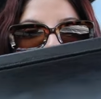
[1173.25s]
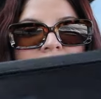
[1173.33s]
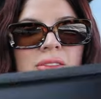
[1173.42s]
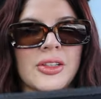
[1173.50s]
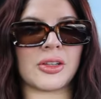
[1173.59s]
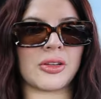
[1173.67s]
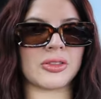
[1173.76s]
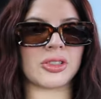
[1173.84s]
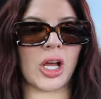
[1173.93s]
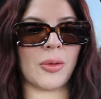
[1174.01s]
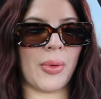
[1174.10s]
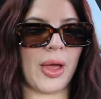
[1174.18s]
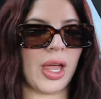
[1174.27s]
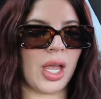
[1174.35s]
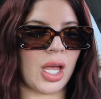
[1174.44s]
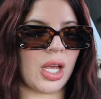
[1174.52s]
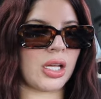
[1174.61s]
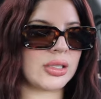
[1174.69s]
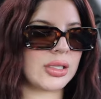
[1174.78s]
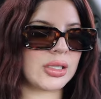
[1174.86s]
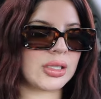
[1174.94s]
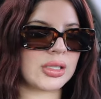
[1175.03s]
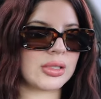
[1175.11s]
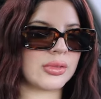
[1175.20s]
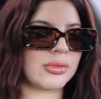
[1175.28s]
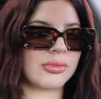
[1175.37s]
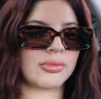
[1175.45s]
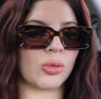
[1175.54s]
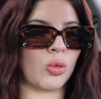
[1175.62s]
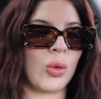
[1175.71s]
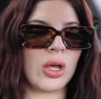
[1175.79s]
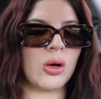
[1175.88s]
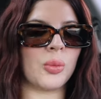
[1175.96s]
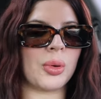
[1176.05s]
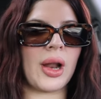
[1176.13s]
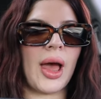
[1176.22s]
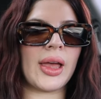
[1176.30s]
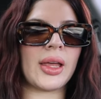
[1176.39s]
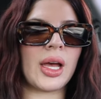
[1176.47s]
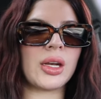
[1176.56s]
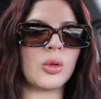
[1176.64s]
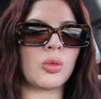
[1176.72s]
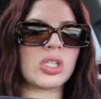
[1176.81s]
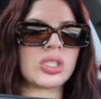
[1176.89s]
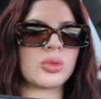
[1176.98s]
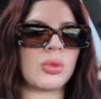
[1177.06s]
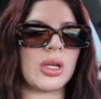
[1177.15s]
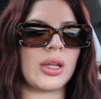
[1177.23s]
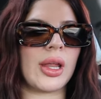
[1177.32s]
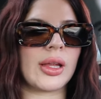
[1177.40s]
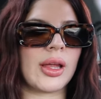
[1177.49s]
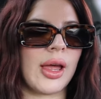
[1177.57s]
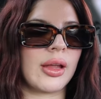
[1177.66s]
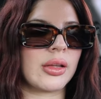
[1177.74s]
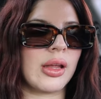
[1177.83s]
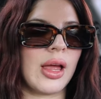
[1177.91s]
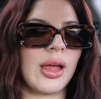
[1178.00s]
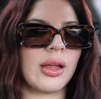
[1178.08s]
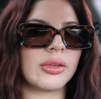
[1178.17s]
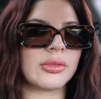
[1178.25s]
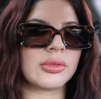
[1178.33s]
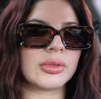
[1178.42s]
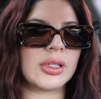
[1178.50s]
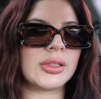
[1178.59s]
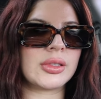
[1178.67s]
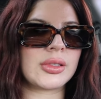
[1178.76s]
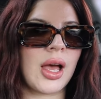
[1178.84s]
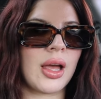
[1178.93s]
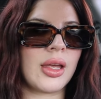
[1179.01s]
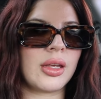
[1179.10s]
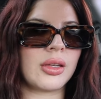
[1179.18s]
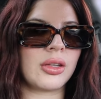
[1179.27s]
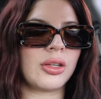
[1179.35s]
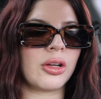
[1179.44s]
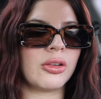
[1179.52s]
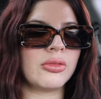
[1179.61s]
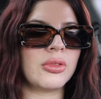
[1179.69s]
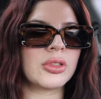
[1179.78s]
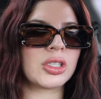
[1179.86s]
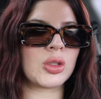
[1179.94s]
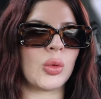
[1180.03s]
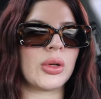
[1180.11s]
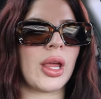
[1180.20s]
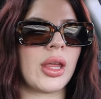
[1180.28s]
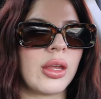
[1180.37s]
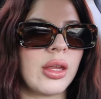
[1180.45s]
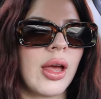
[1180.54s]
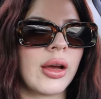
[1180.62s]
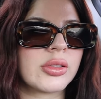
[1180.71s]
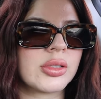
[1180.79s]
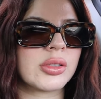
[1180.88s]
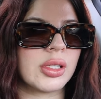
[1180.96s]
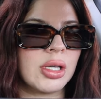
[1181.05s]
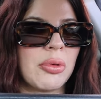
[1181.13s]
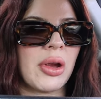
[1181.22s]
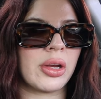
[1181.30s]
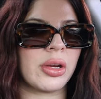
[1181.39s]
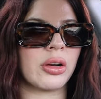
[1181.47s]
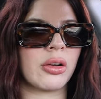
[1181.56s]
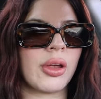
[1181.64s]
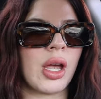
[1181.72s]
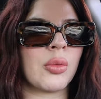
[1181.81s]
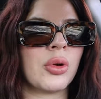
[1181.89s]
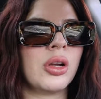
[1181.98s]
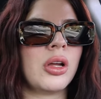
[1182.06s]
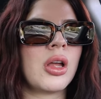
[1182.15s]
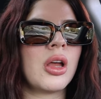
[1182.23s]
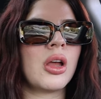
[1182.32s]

So it goes on my wheel. But I kind of wish it went like... this height, you know, so when I eat I could just eat right here on camera.